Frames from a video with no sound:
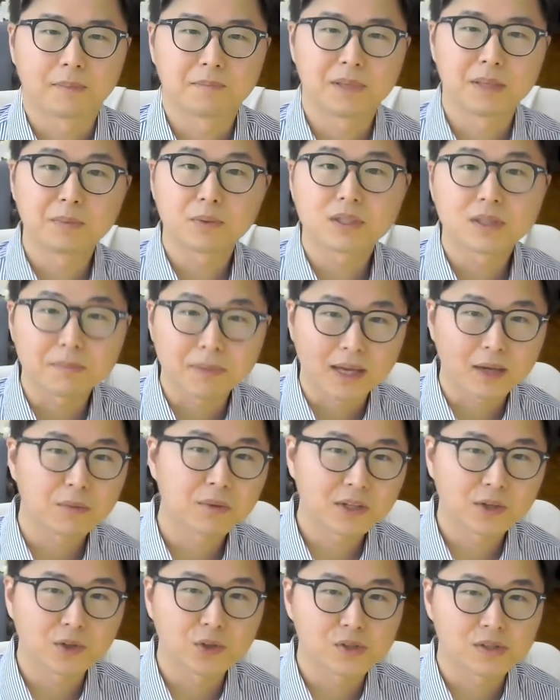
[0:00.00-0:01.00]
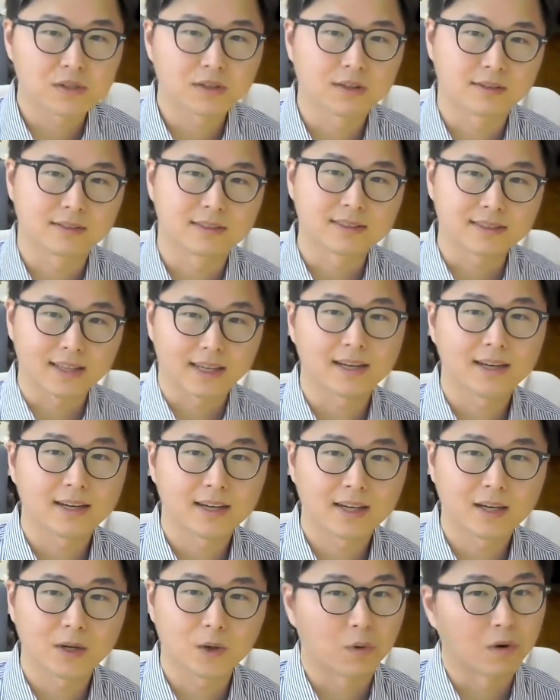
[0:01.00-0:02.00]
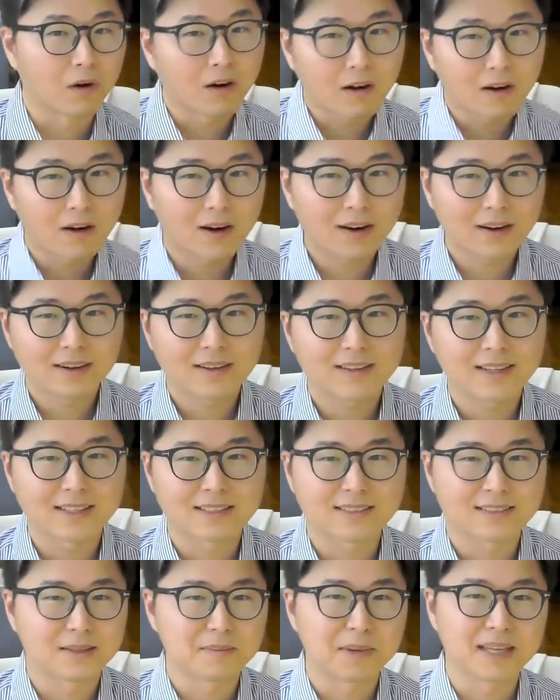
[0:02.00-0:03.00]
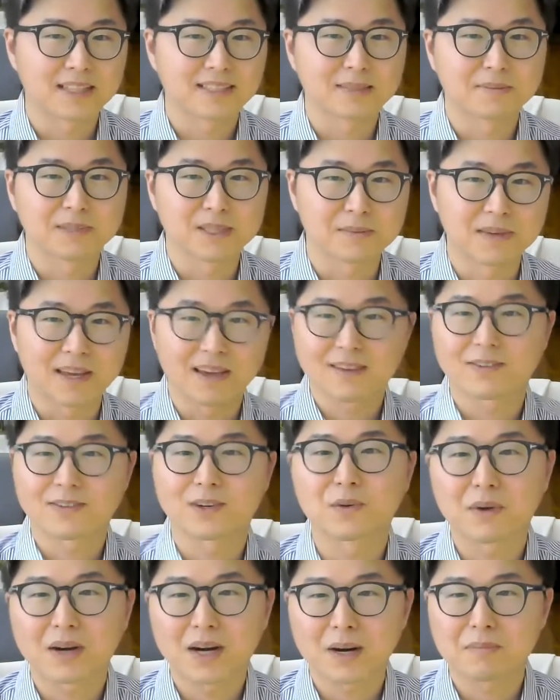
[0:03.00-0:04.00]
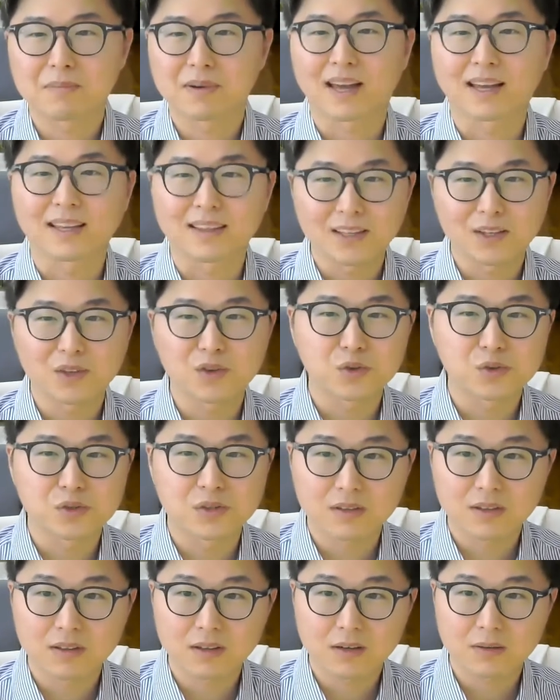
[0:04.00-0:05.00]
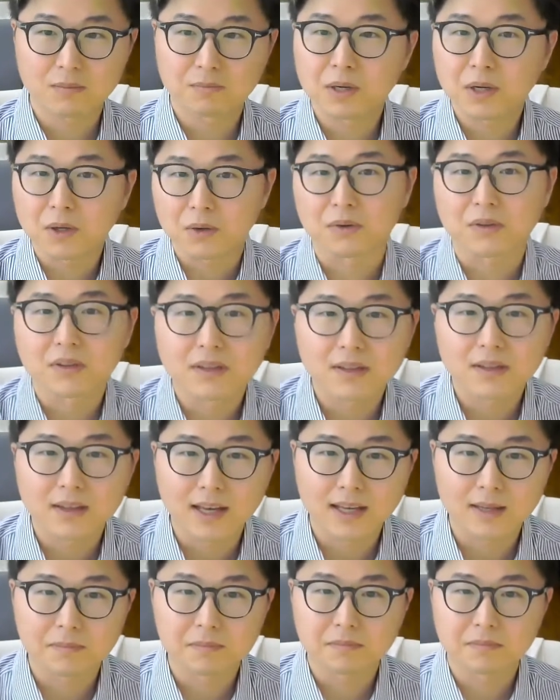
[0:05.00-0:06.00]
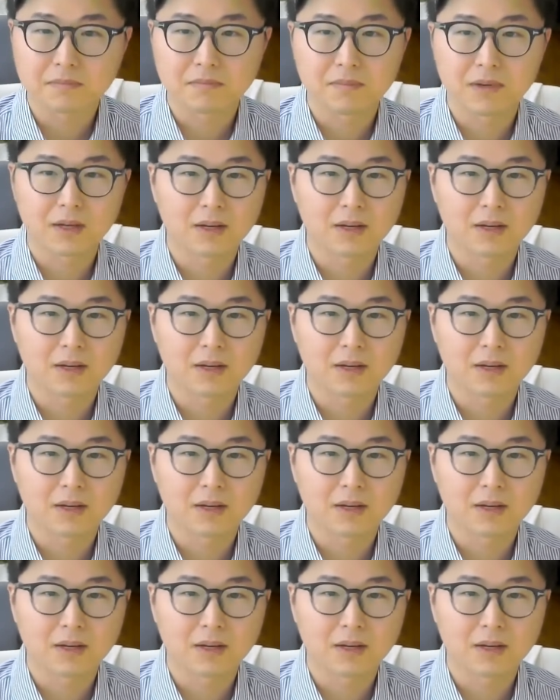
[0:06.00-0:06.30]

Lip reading: People debate whether you should learn Stata or R. This debate seems to be everywhere, but I think you should learn both and